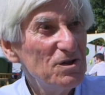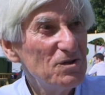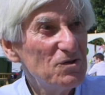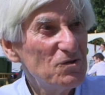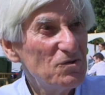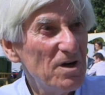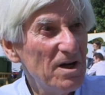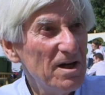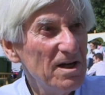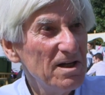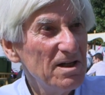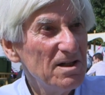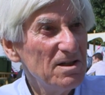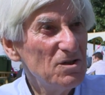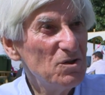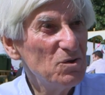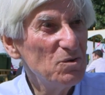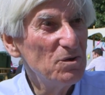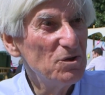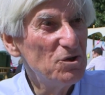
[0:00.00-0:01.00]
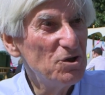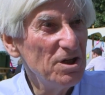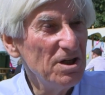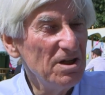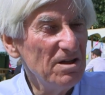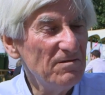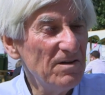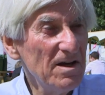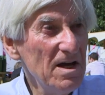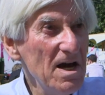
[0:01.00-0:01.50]
is trying to
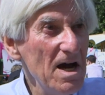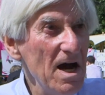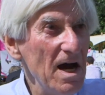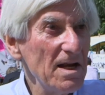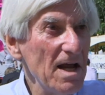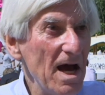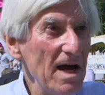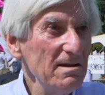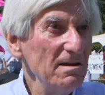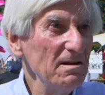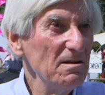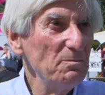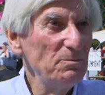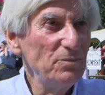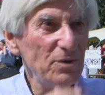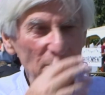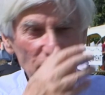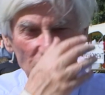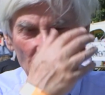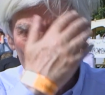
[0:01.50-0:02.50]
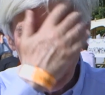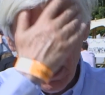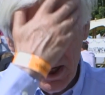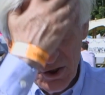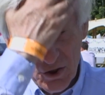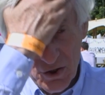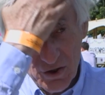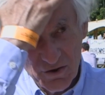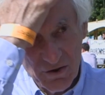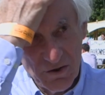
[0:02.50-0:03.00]
achieve. And I think the
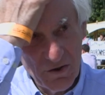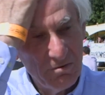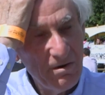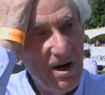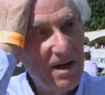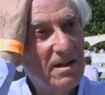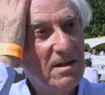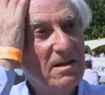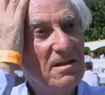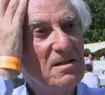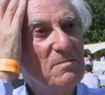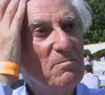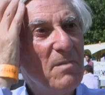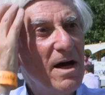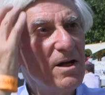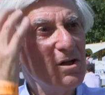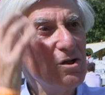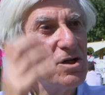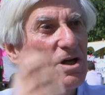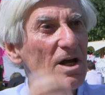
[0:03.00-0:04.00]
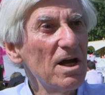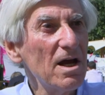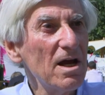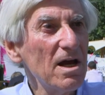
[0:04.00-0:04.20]
prorogation's directed as much